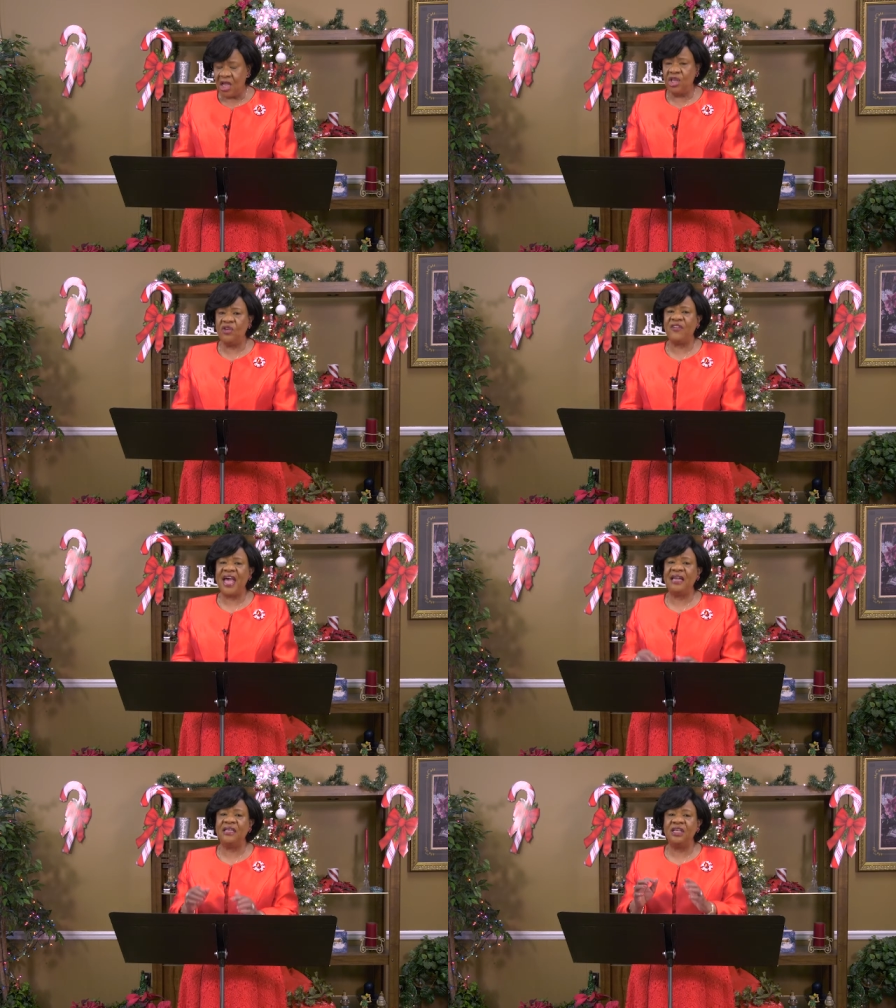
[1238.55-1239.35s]
You've
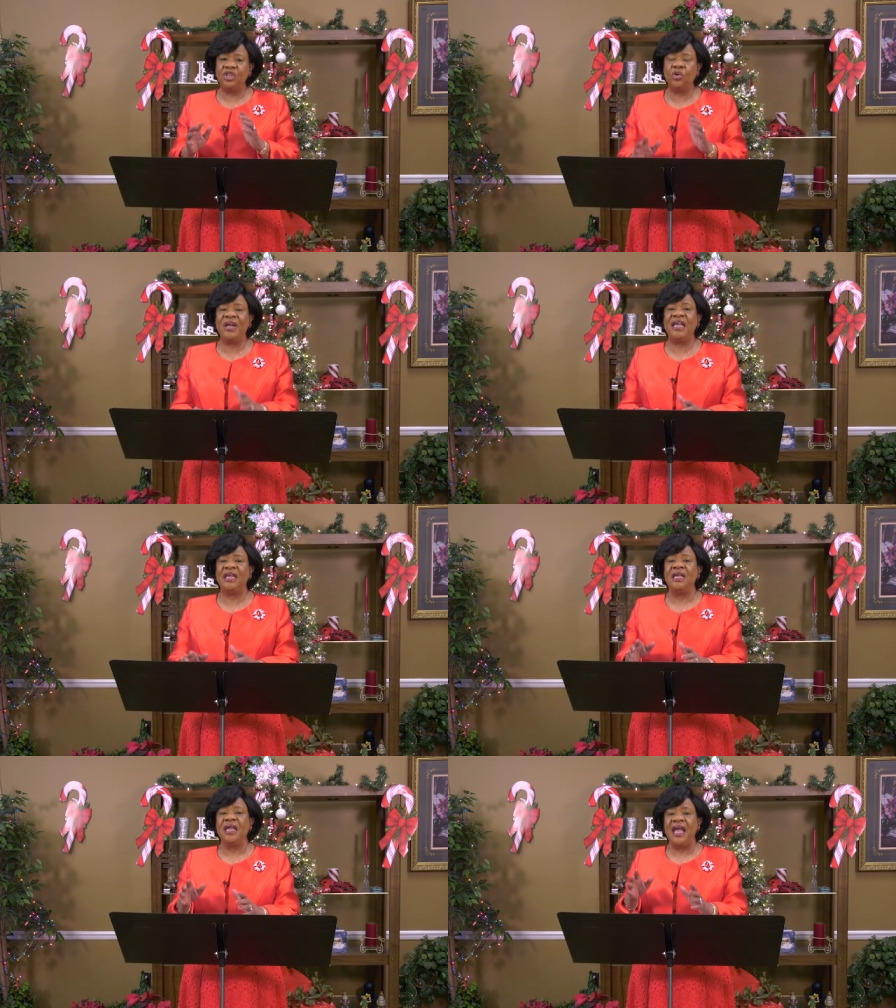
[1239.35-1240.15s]
got to
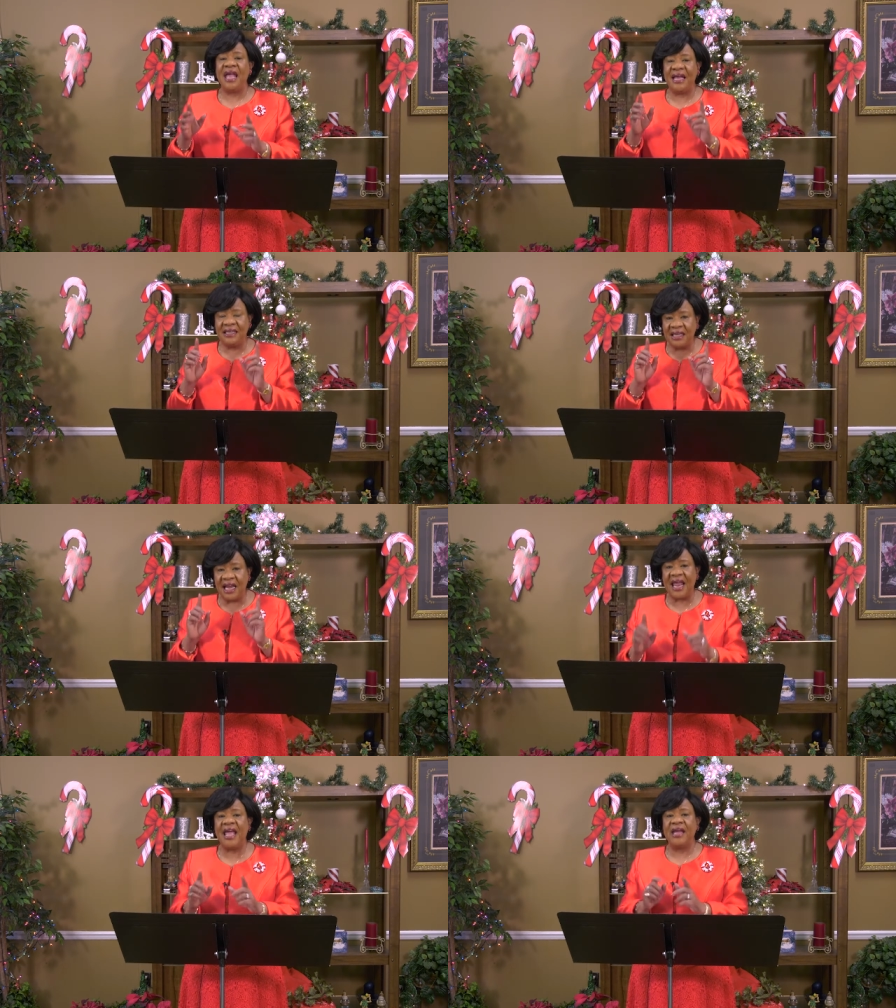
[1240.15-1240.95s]
decree and
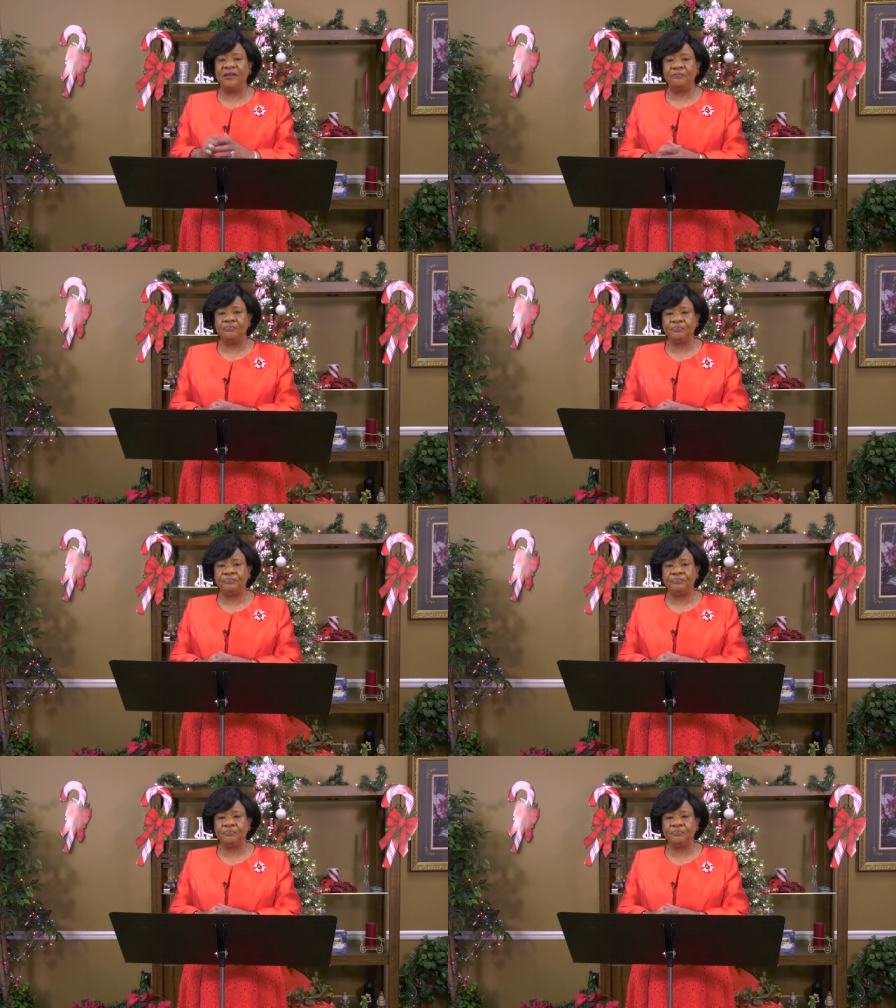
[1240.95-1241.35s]
declare